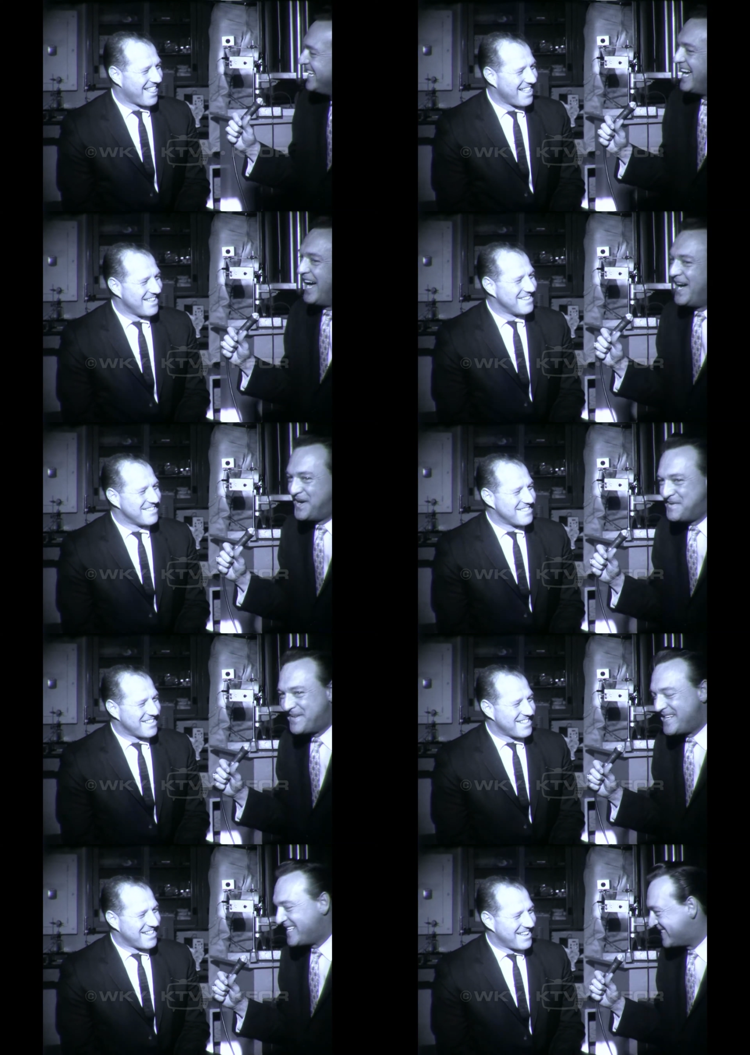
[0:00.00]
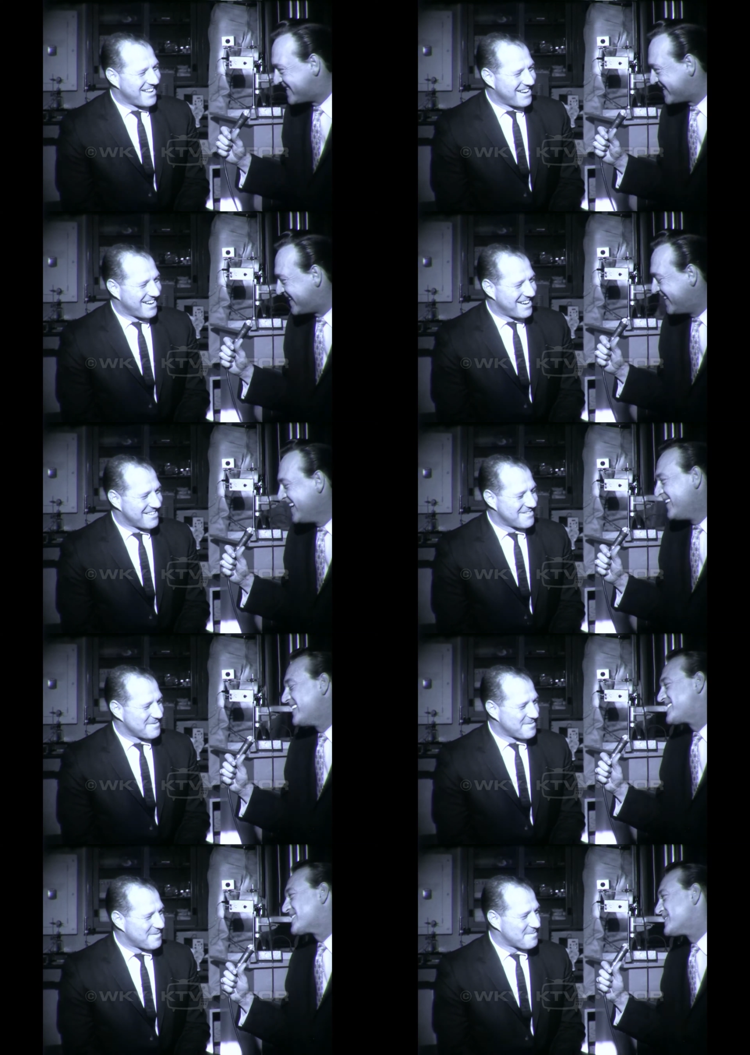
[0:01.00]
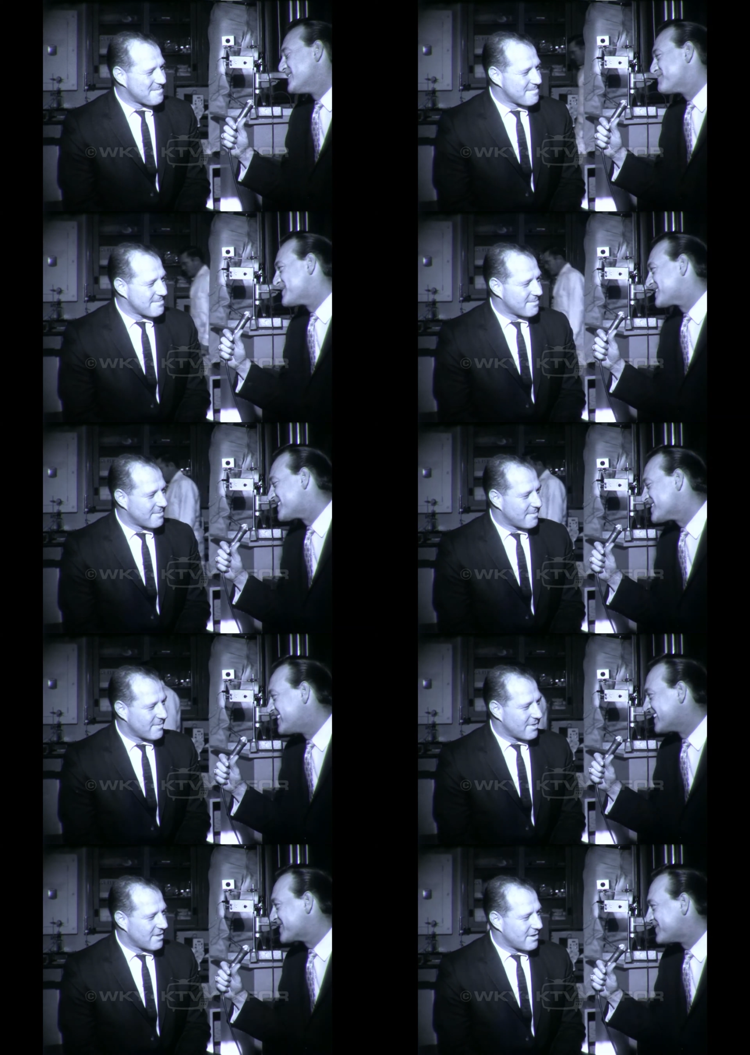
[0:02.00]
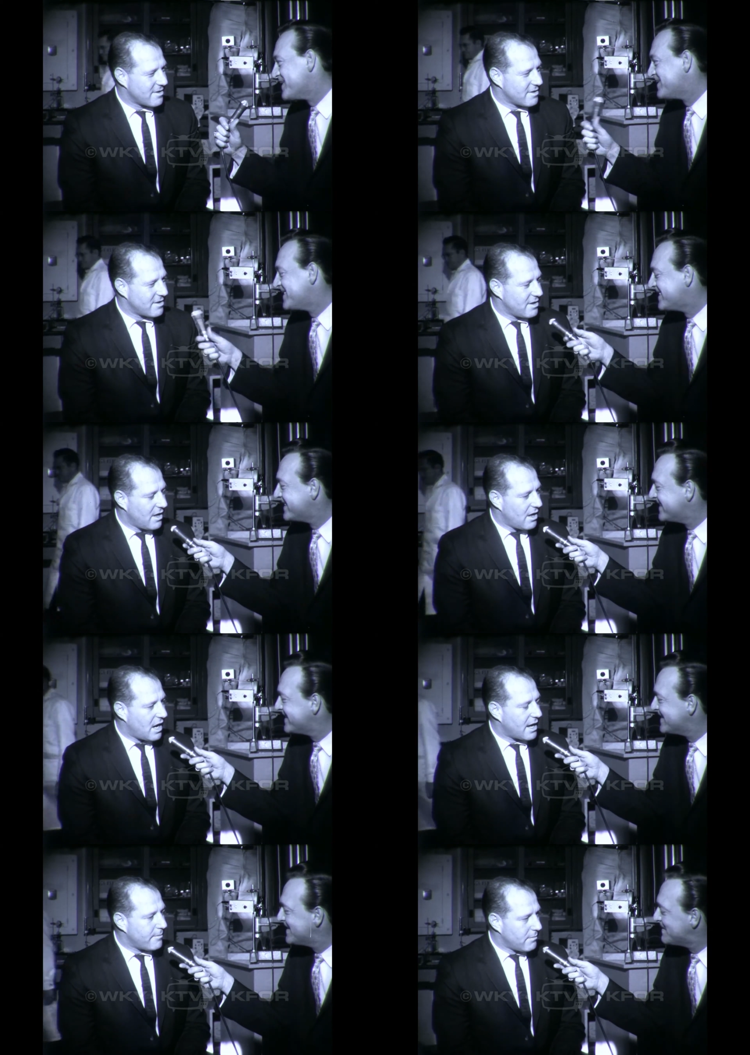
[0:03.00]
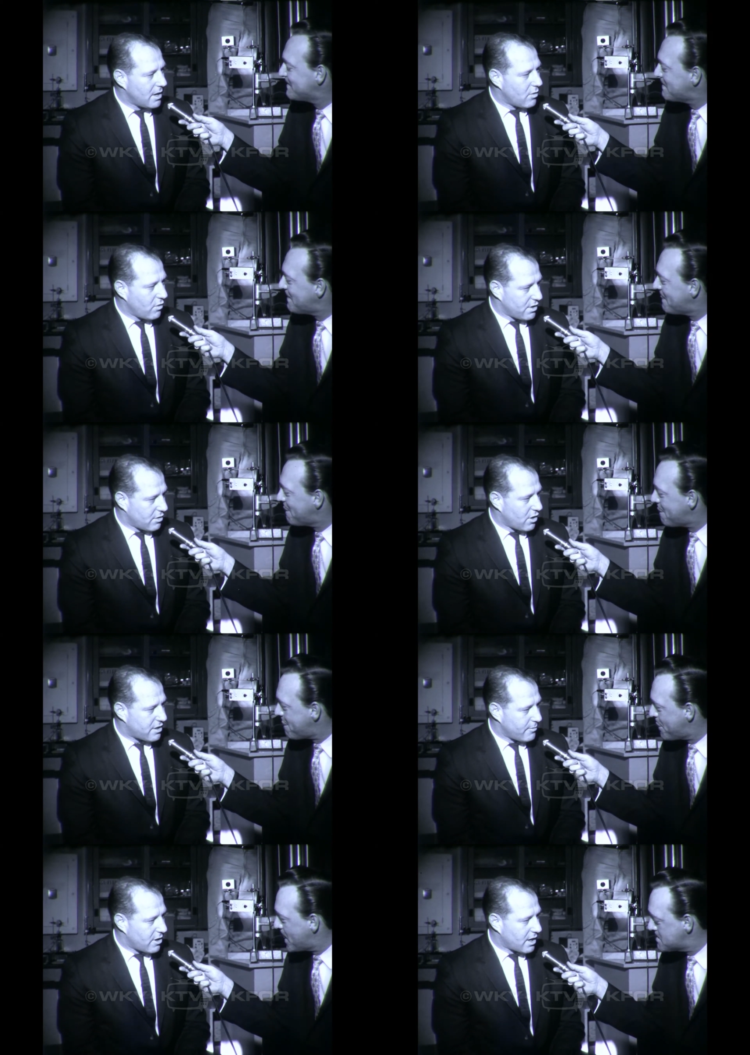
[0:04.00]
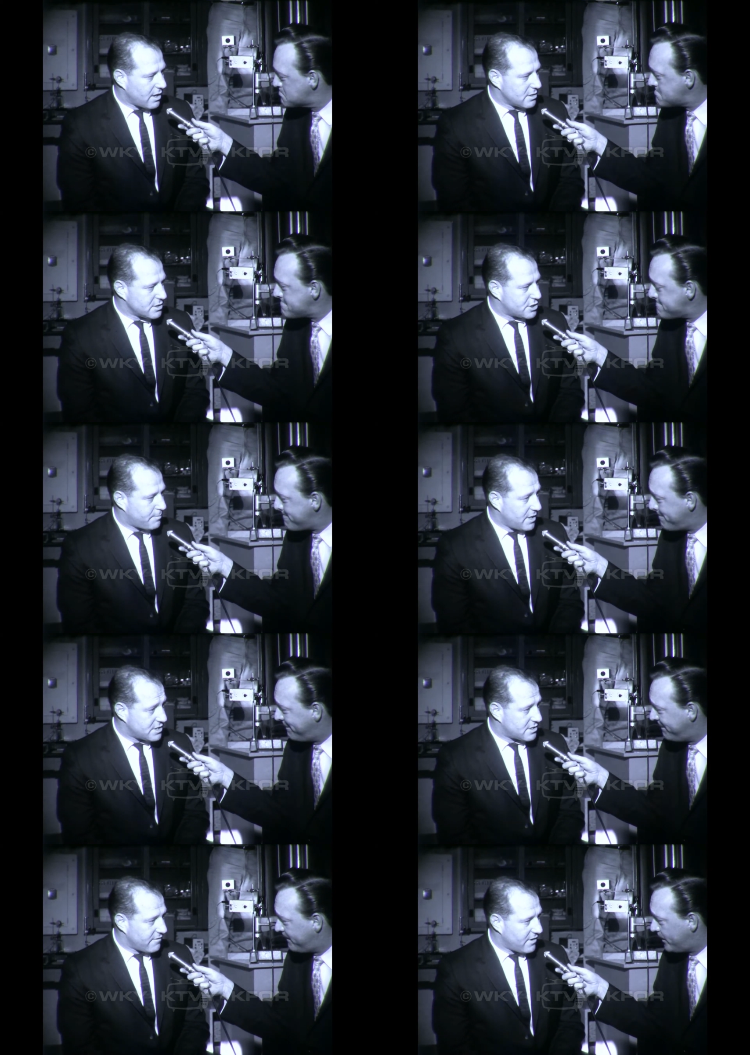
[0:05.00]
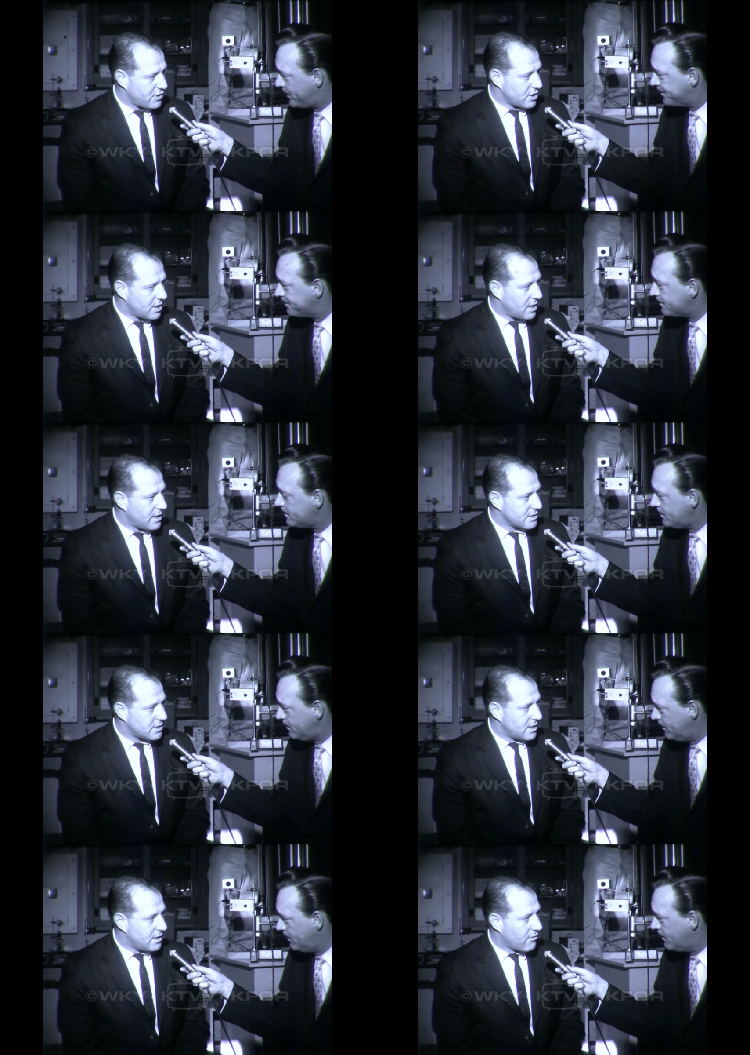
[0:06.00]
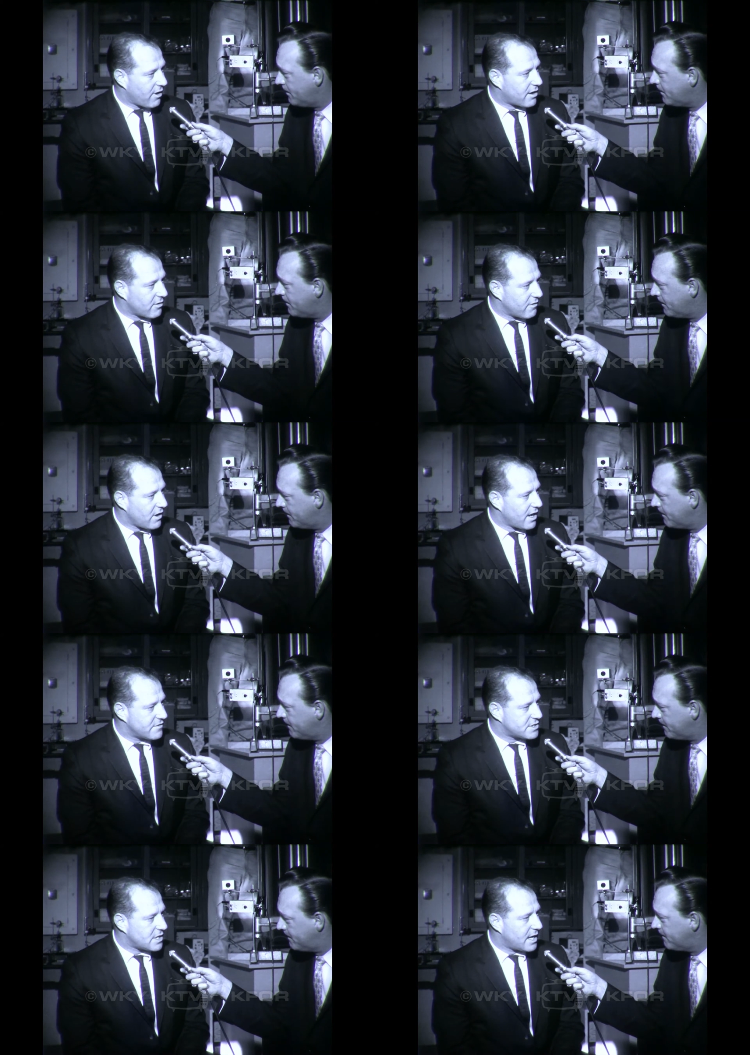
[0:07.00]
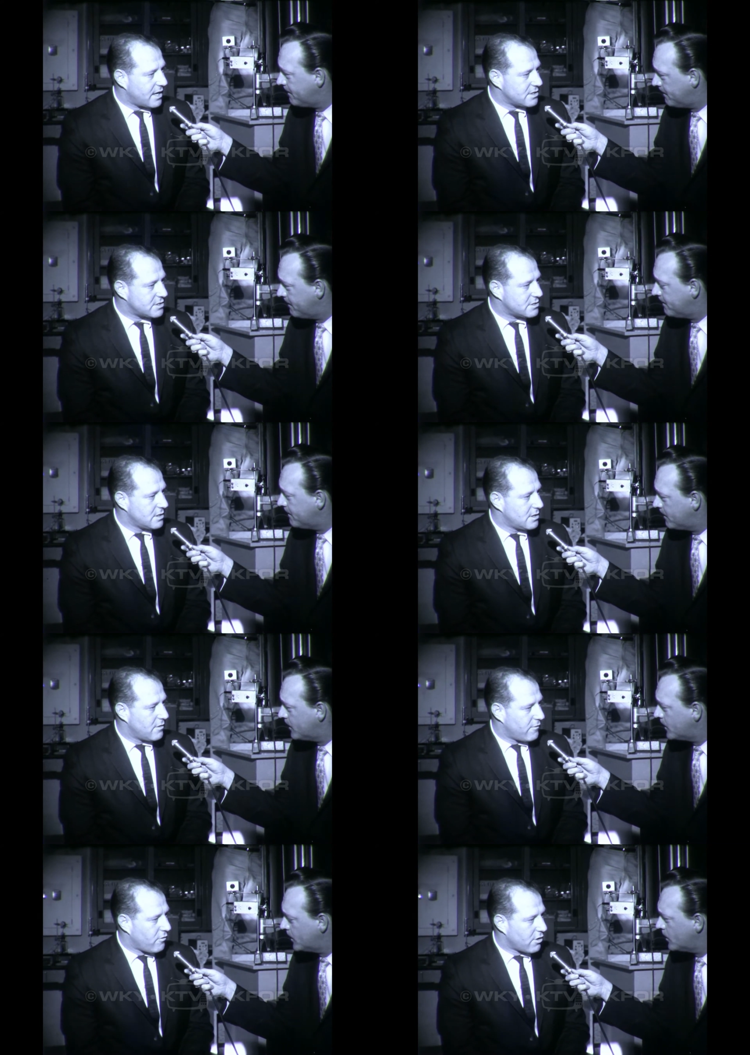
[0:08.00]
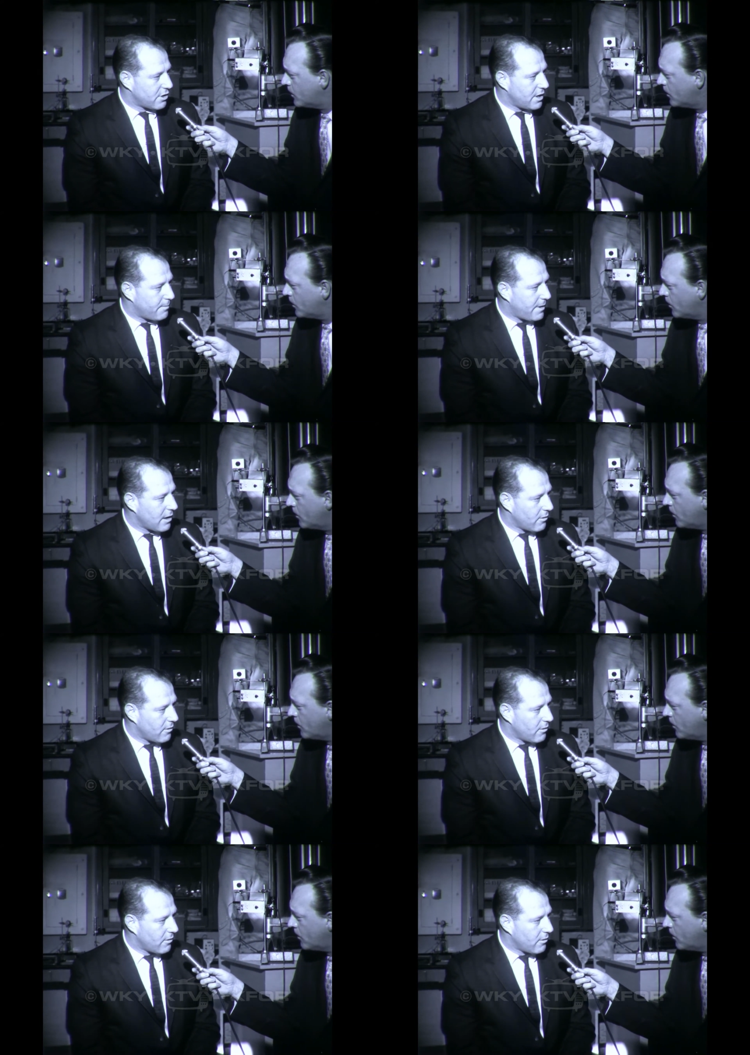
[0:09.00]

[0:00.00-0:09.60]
Speaker 1: I hope he hears that. What's your current position, Dr. Freeman? I'm with North American Space Division as the Director of Life Science for the Apollo